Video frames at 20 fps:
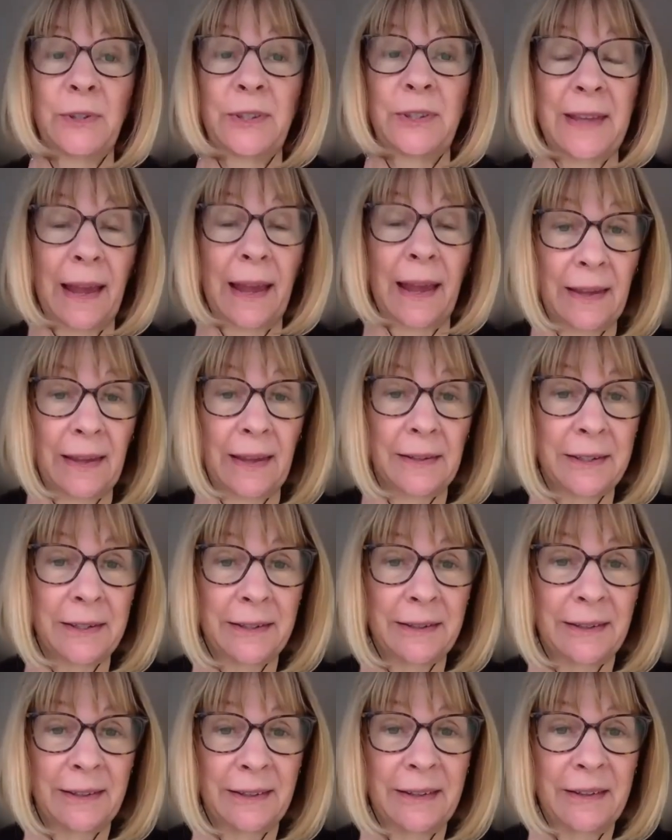
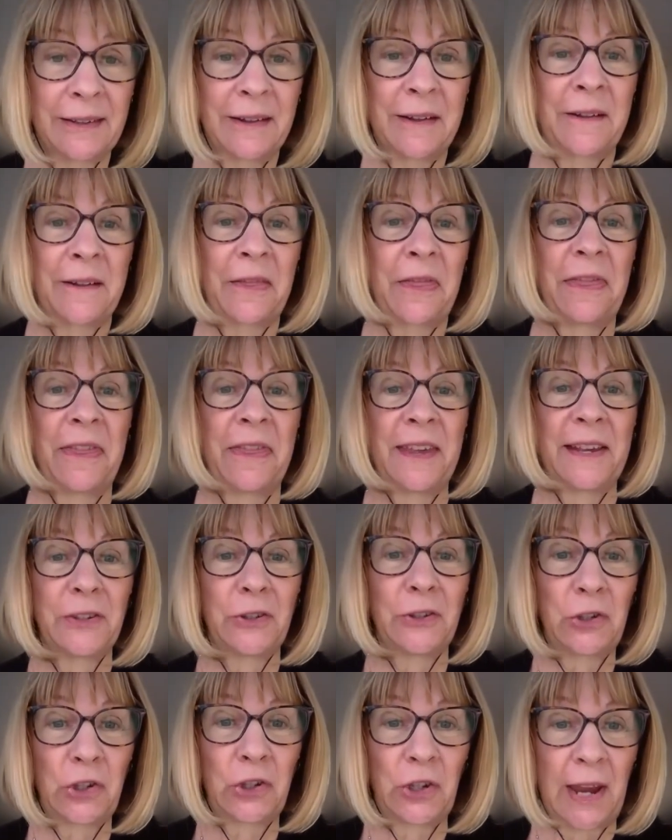2nd.
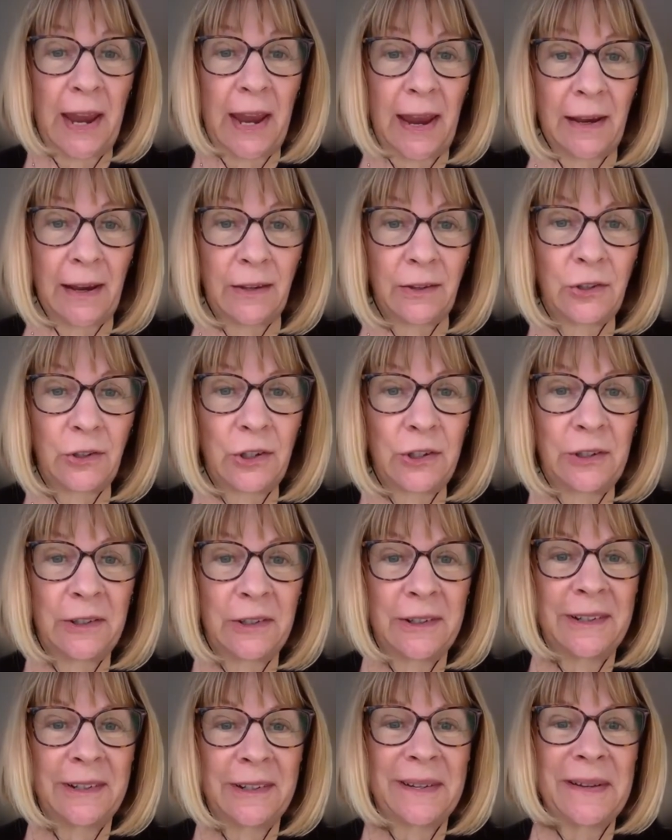Things
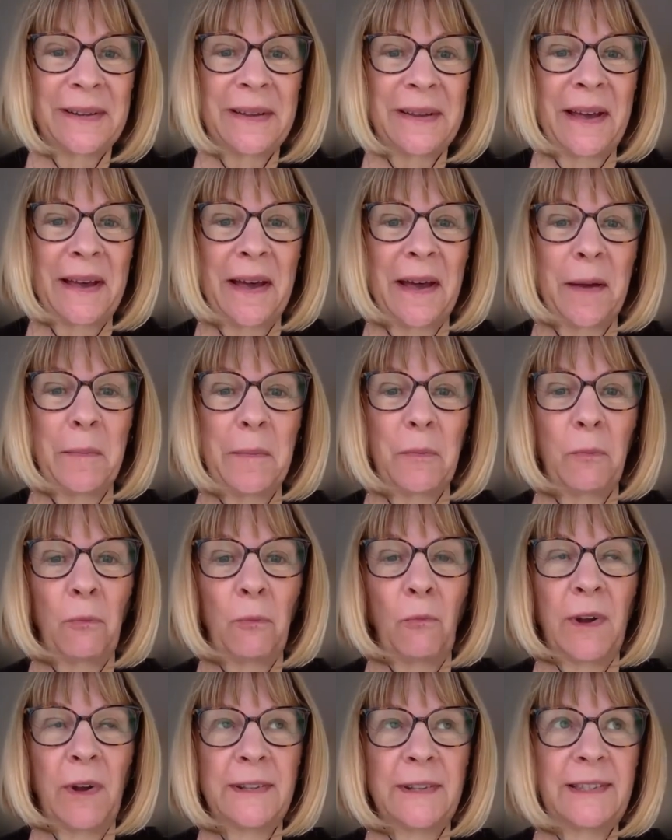change.
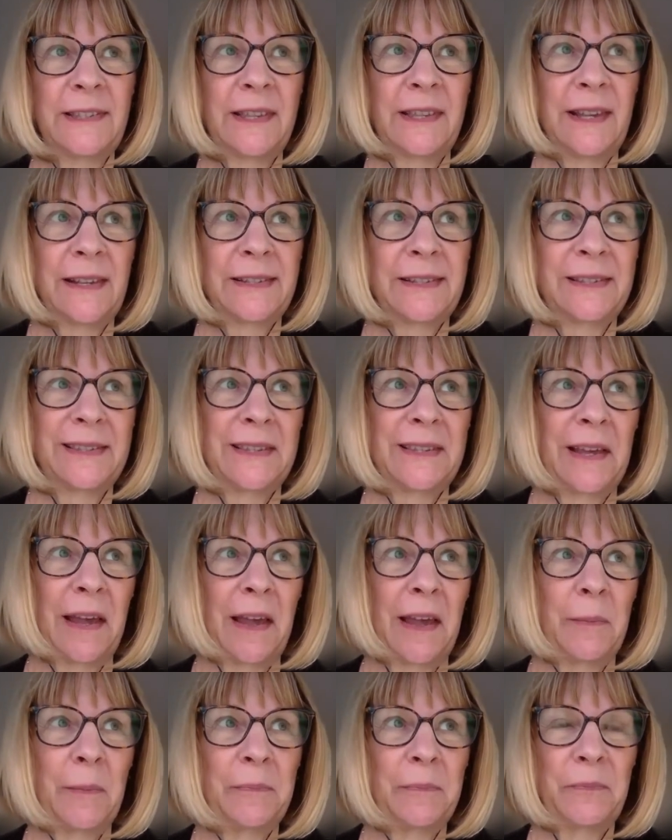Once this
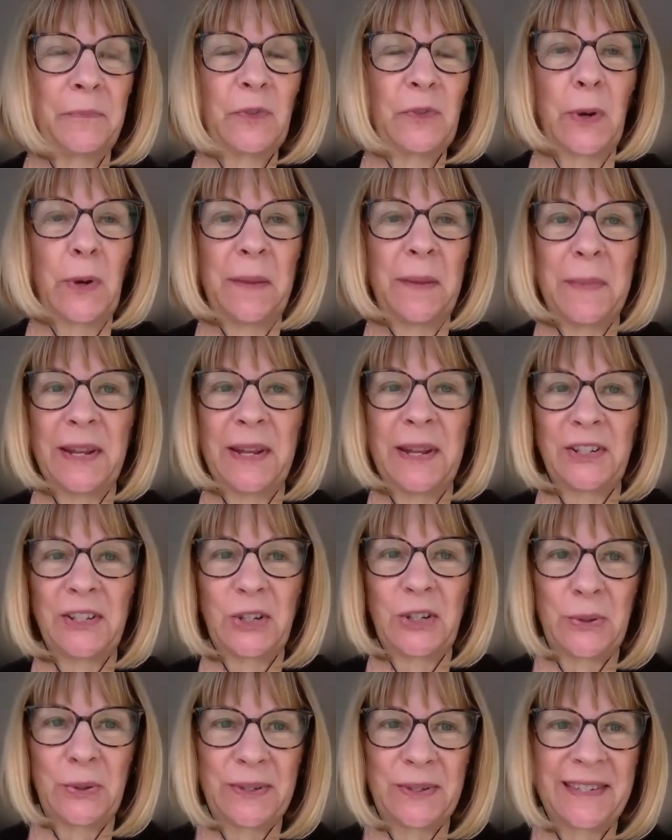
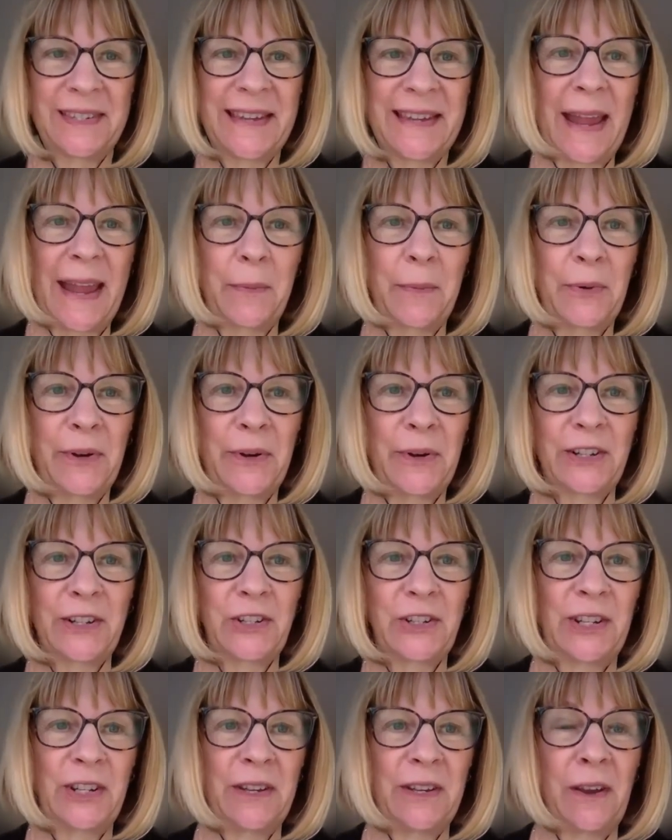20-minute Tuesday
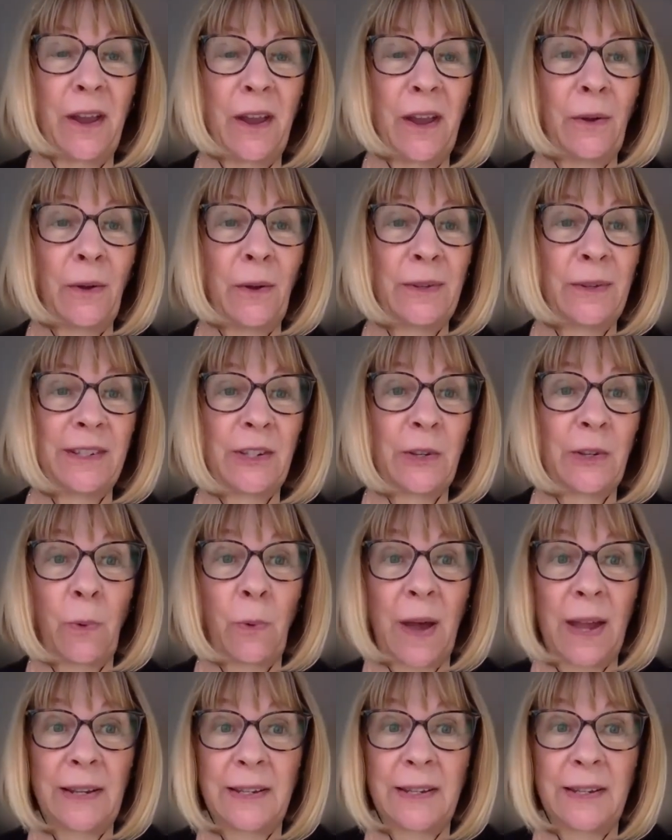production goes into
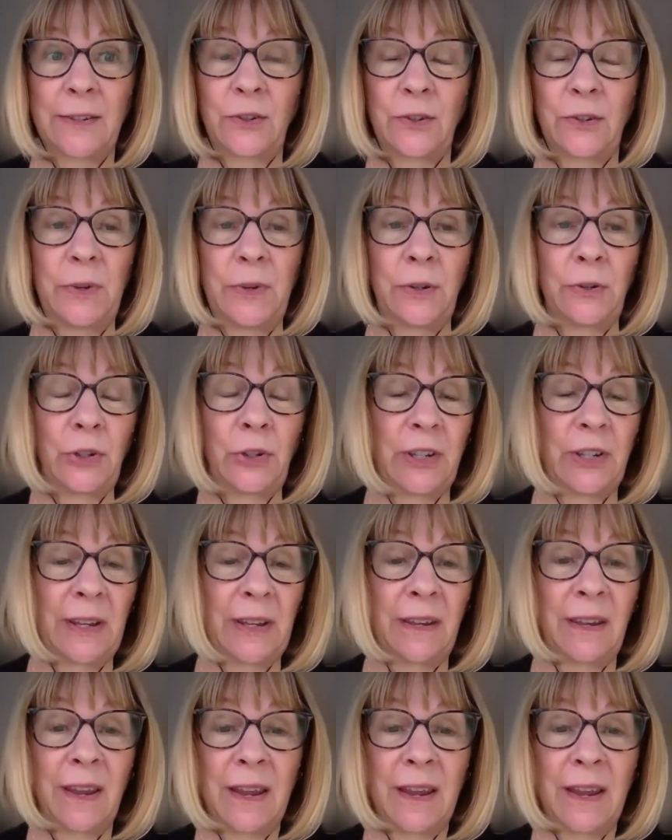wide
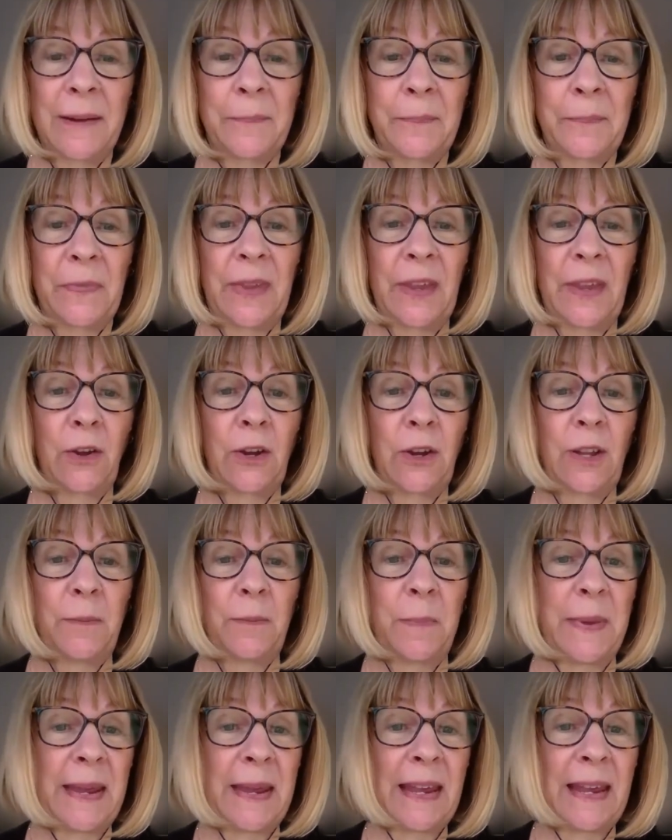distribution, it
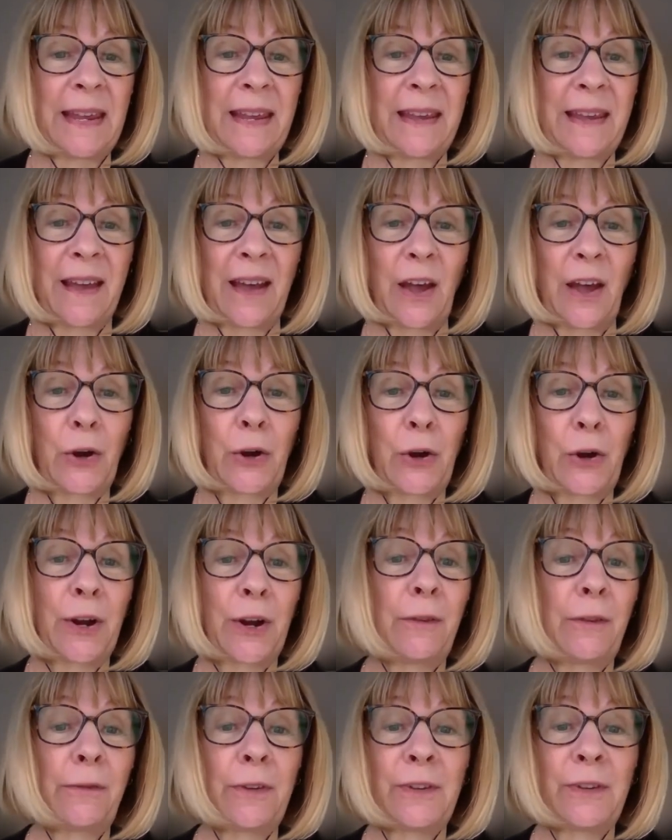could be
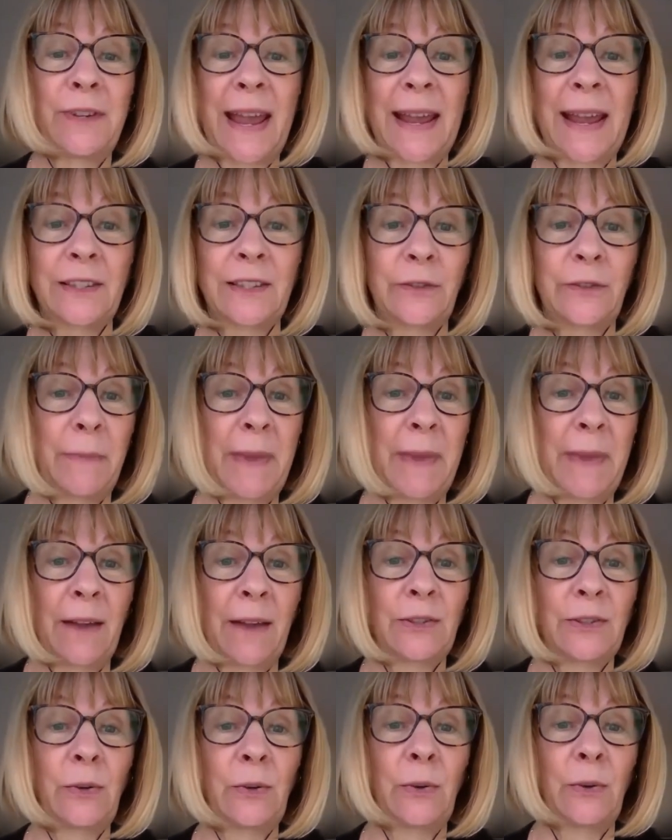heard a few days from
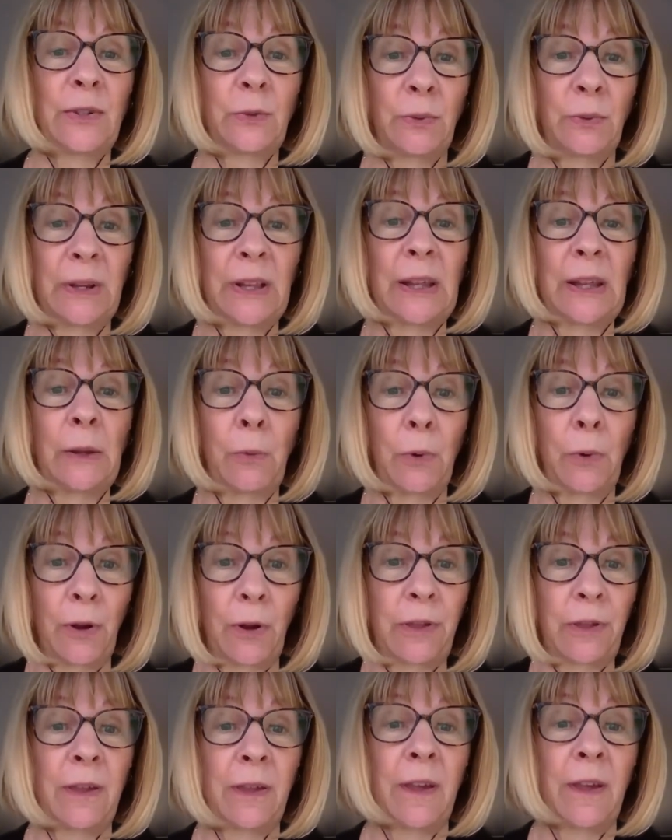now. So it's really
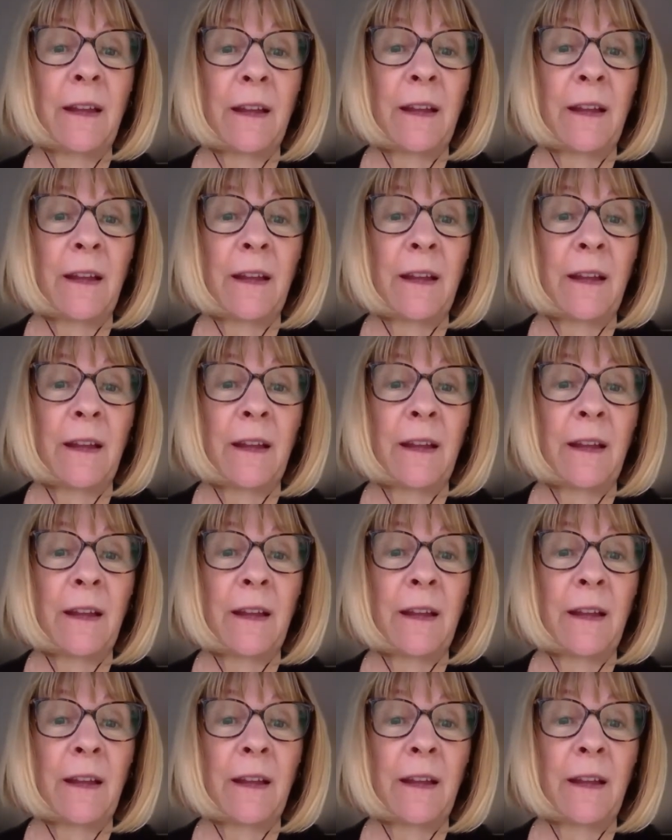worth